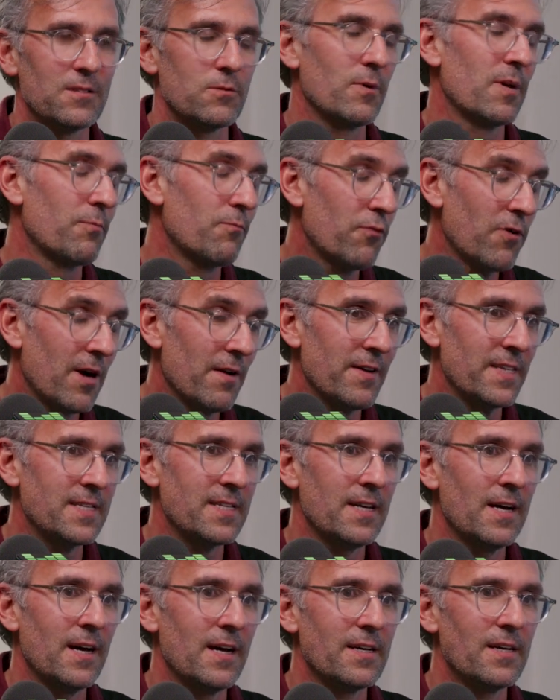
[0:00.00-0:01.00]
So about
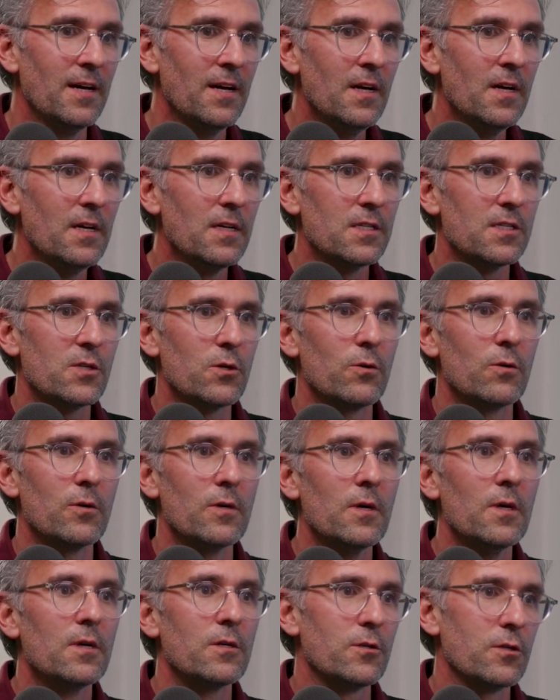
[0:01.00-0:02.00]
private A I.
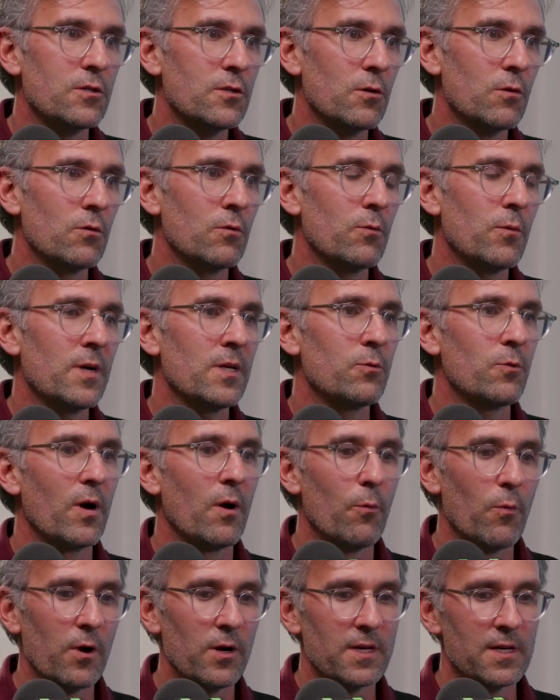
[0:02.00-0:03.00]
So the second one, we
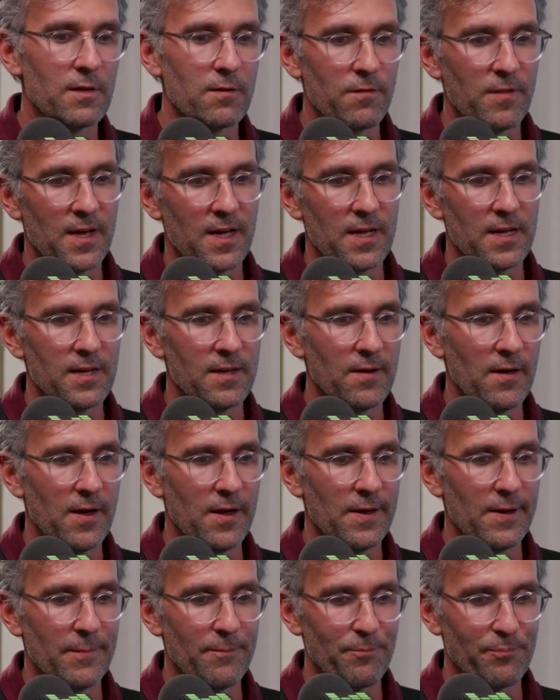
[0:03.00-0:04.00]
are working very
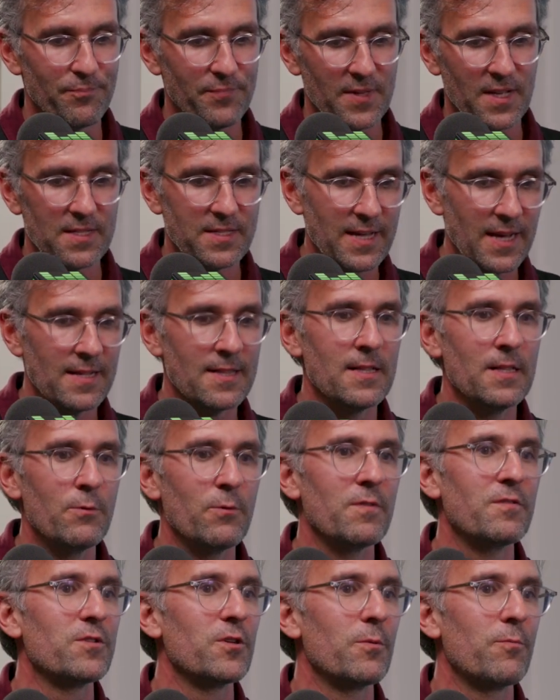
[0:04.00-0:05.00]
um, tightly
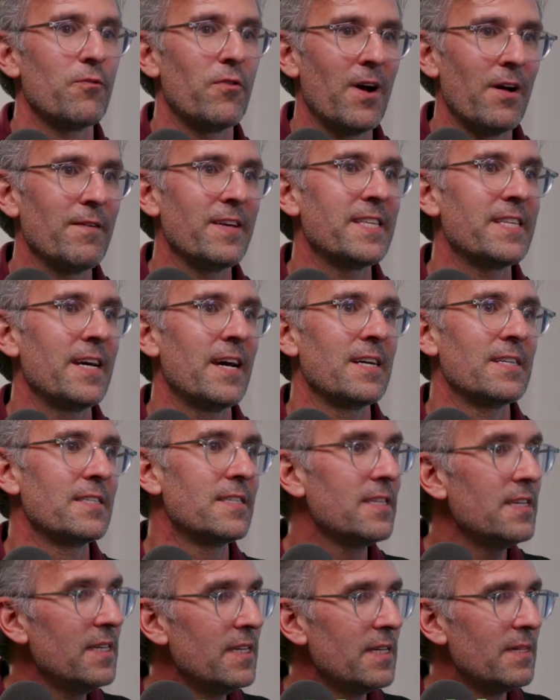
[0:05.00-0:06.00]
with the private A I
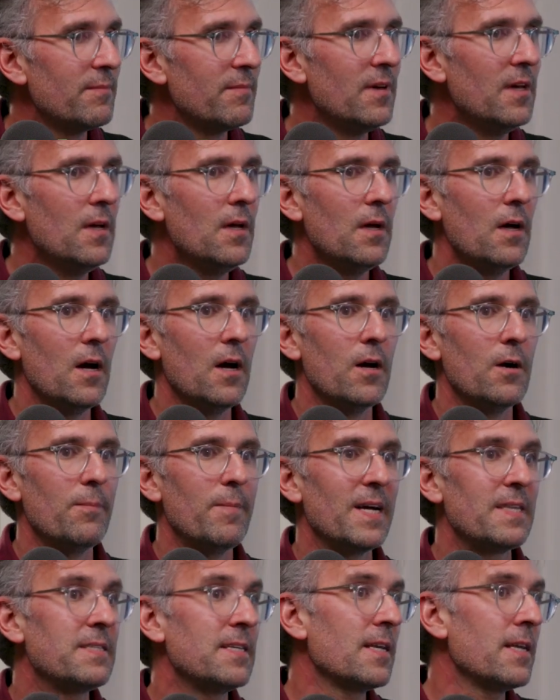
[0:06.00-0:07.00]
team. Uh,
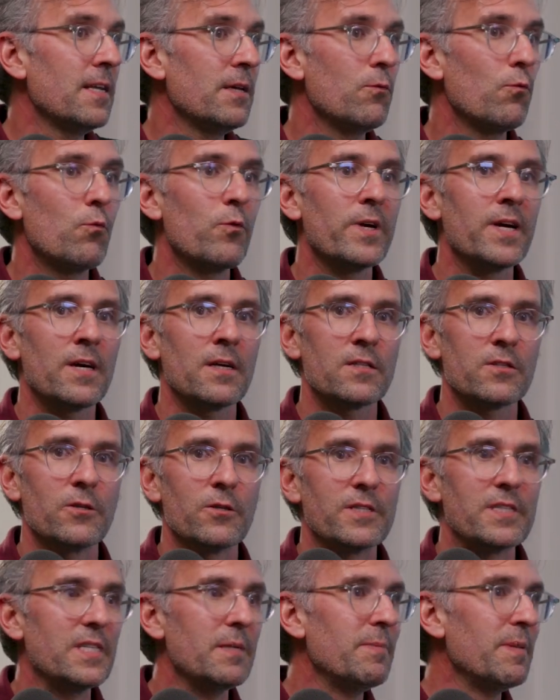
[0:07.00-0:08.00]
basically, we are
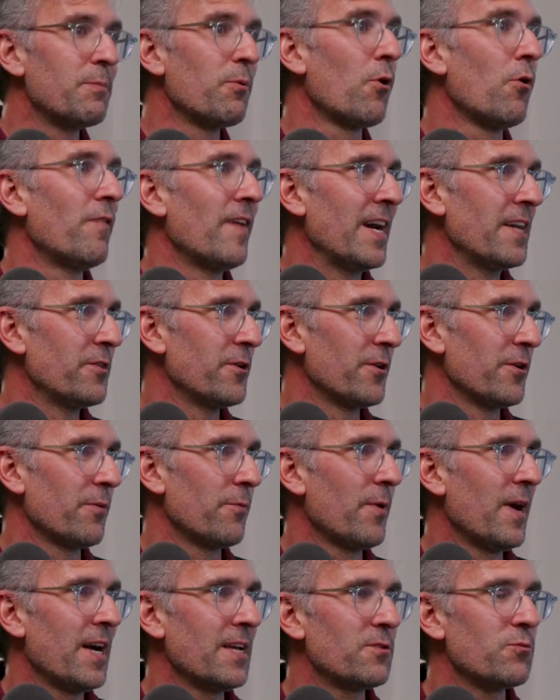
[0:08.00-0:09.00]
the D B provider,
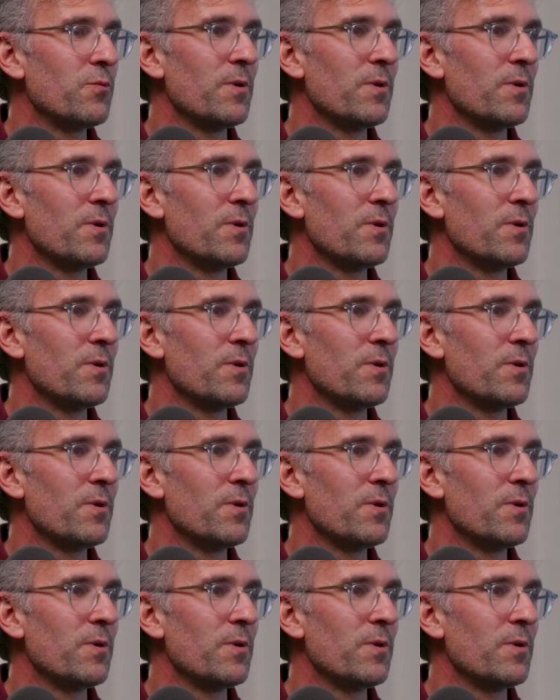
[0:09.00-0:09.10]
right?